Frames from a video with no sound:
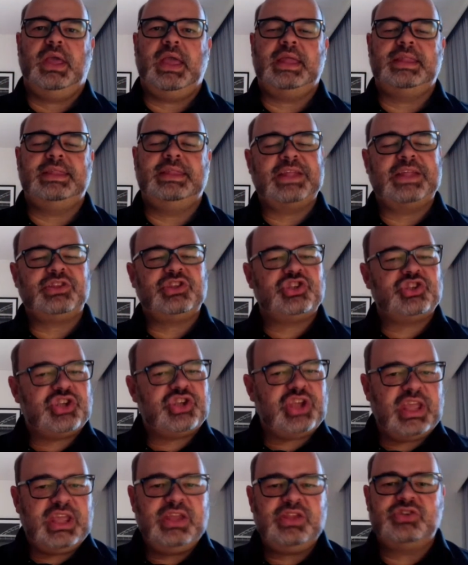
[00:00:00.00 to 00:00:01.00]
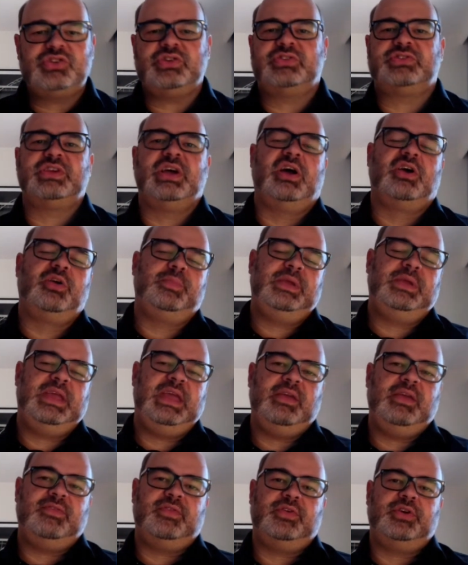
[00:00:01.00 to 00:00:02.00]
And that changes our
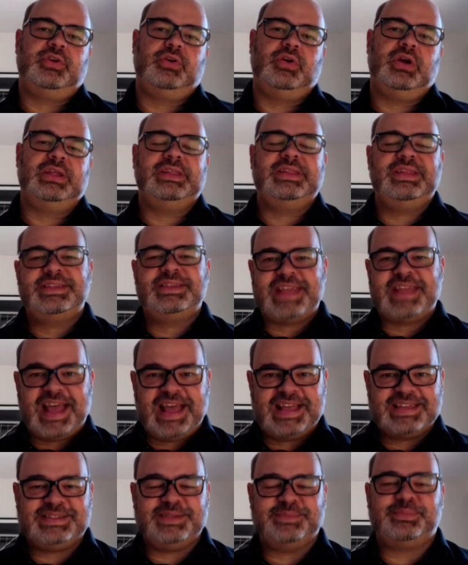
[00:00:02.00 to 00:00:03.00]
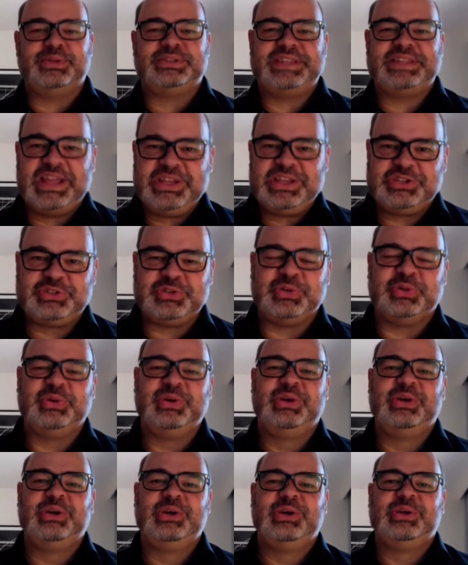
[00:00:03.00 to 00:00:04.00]
behavior, or at least has the potential
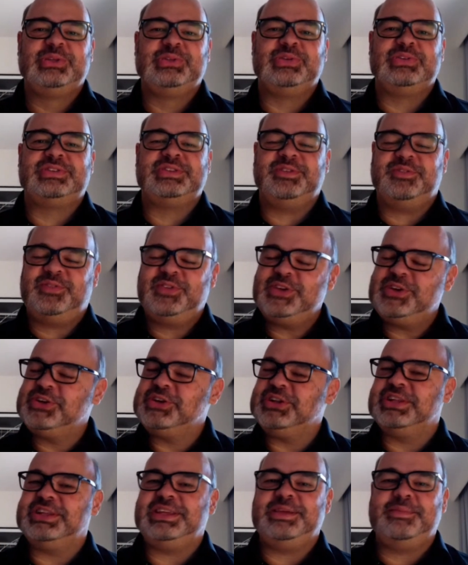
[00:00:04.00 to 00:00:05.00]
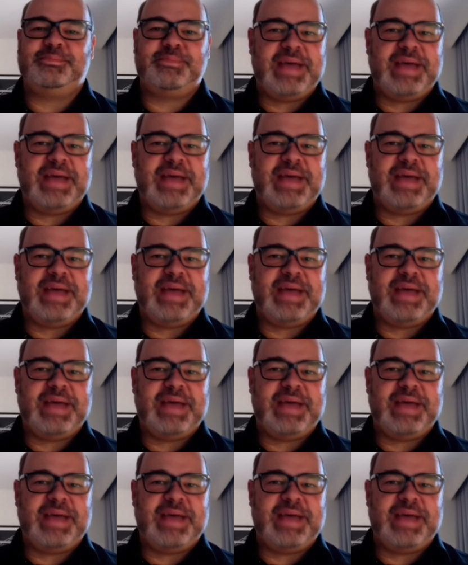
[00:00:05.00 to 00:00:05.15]
to severely